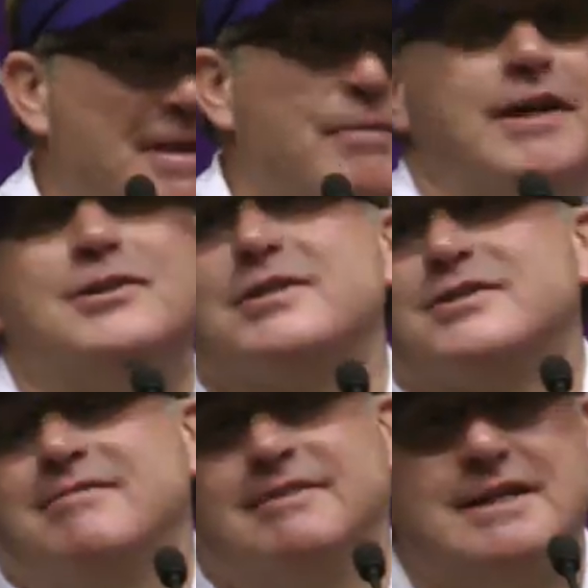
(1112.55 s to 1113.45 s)
Men are
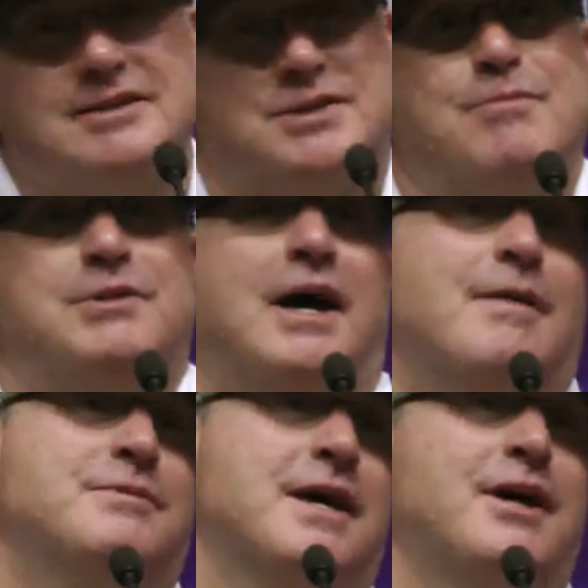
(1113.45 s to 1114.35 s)
just,
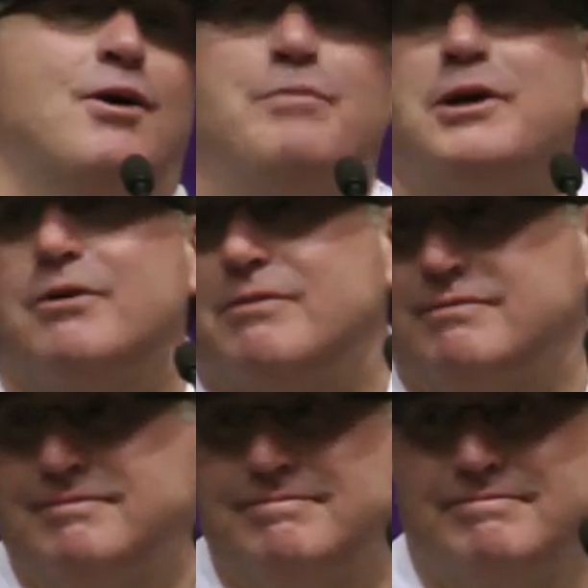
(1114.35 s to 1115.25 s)
sometimes they help you.